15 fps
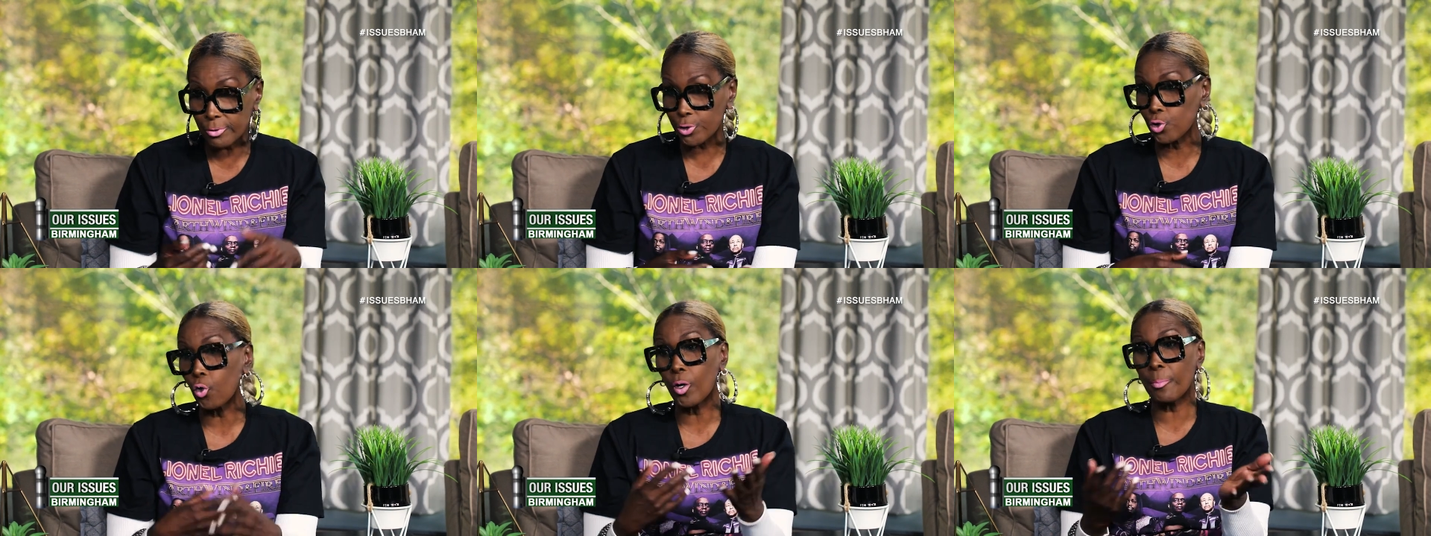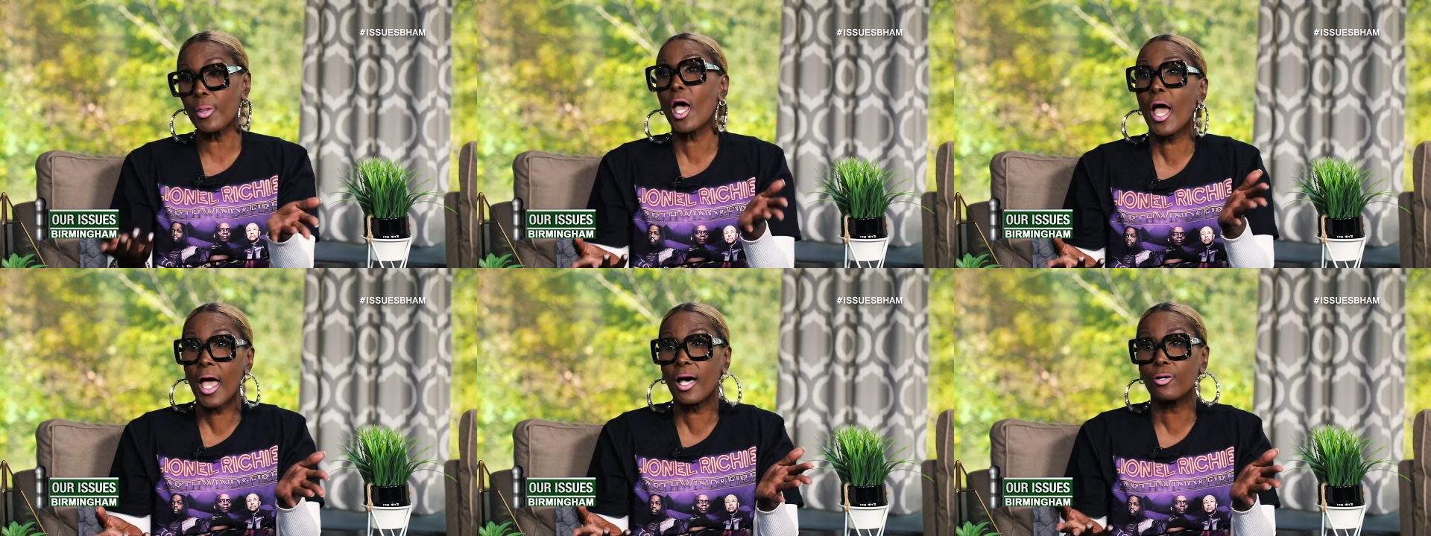Storm the
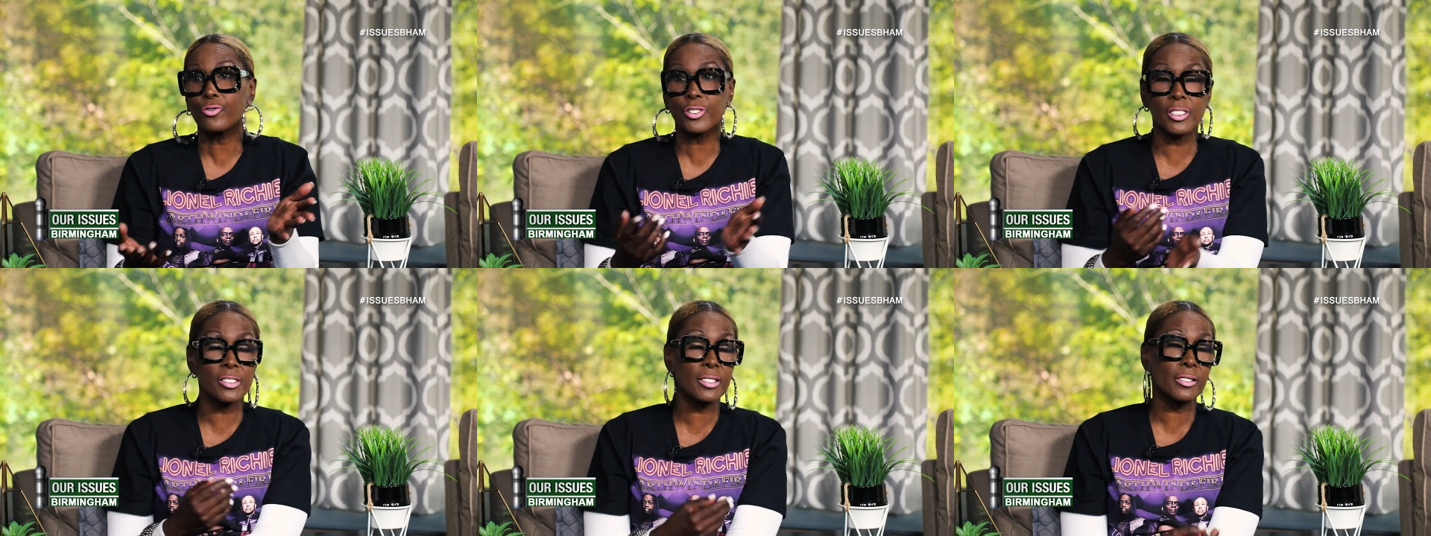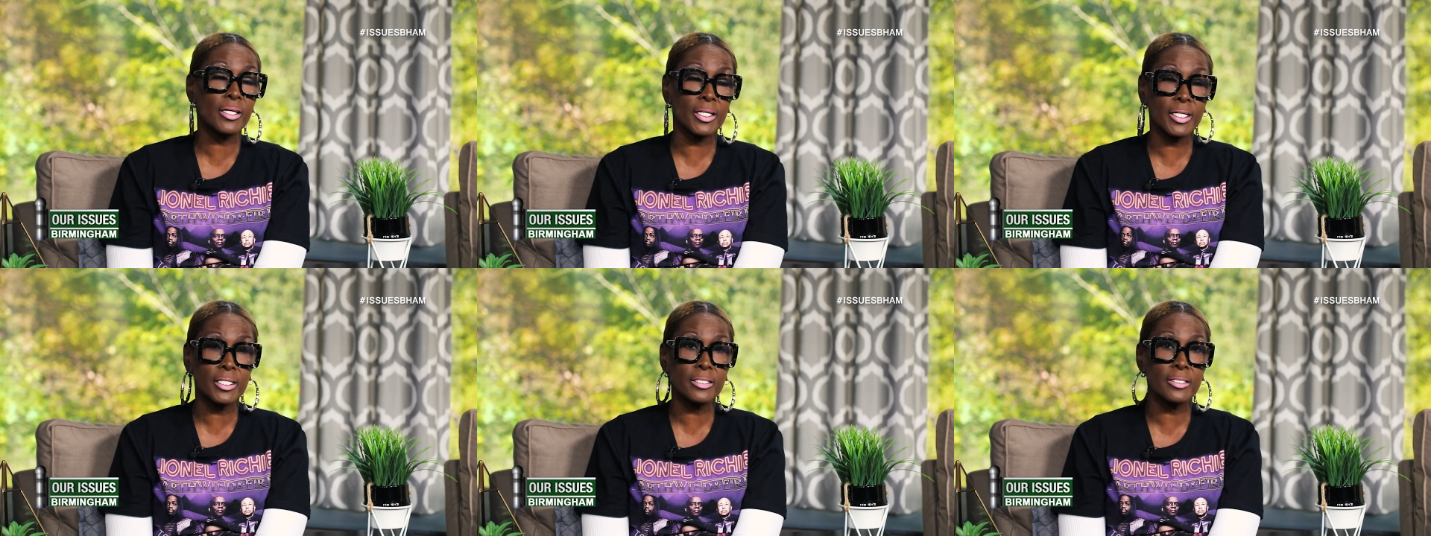House, and
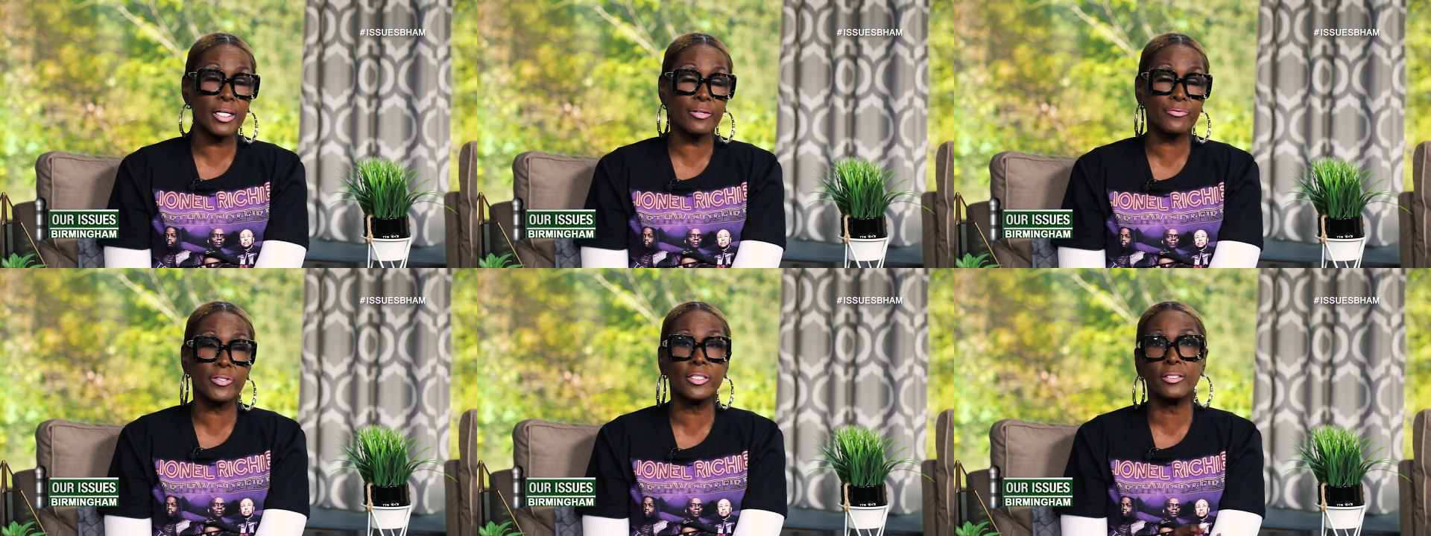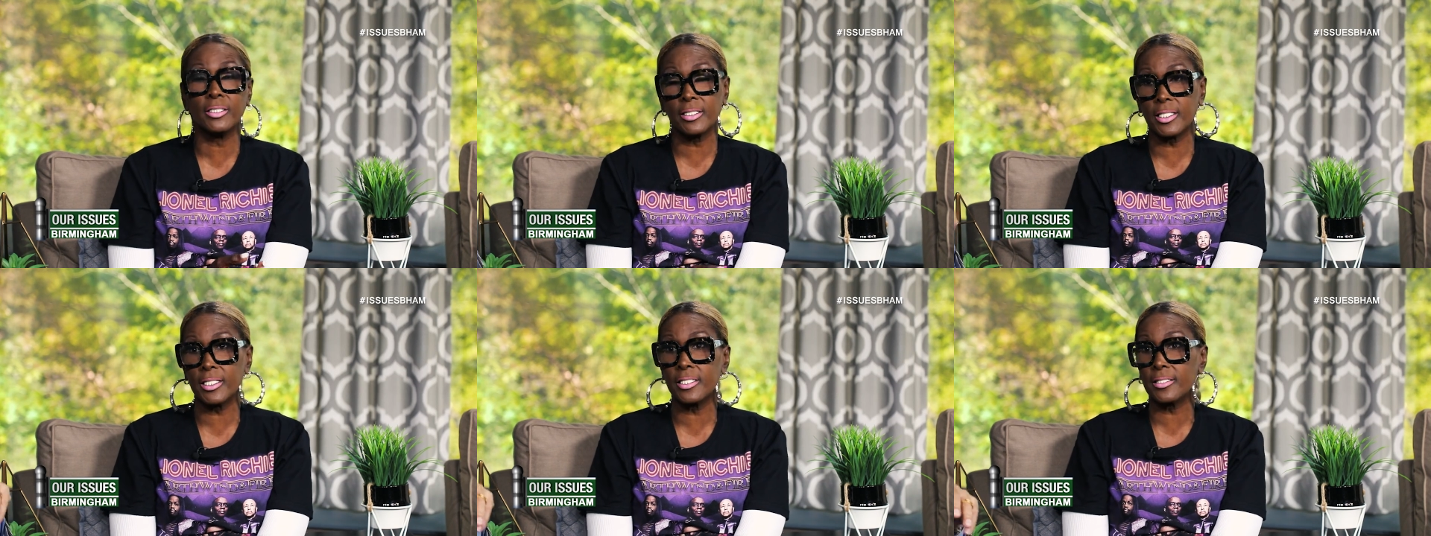he definitely
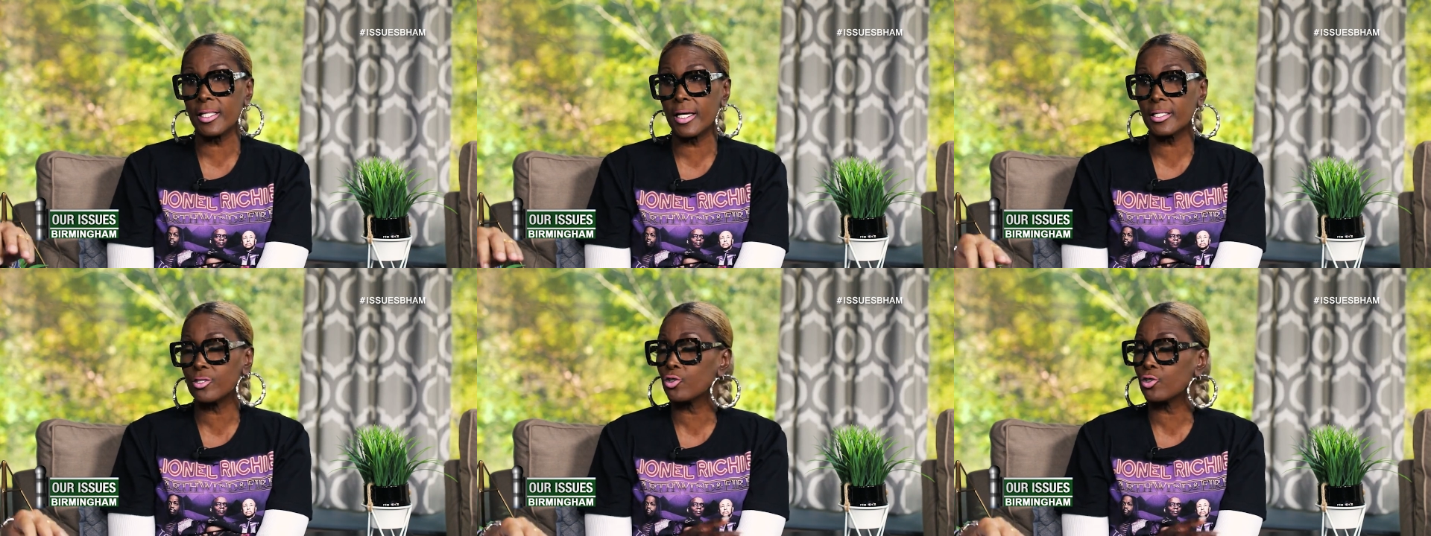did that.